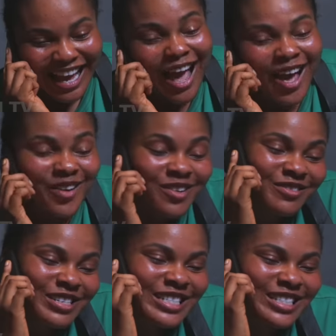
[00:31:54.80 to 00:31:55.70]
I
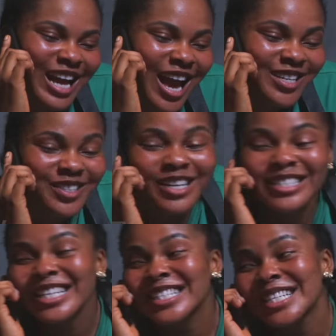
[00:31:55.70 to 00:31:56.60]
don't reach now.
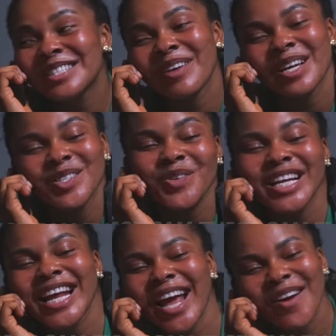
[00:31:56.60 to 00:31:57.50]
Just it is my
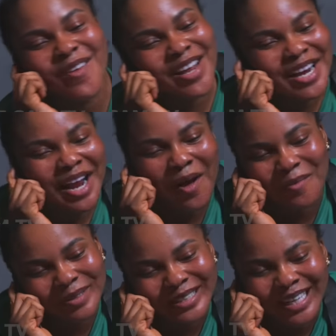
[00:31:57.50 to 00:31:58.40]
sweet girl. What did
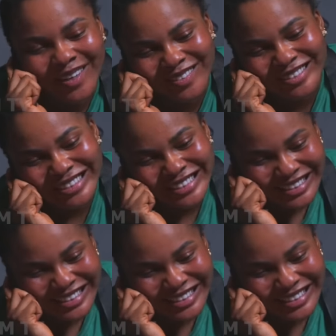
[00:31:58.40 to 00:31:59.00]
happen now?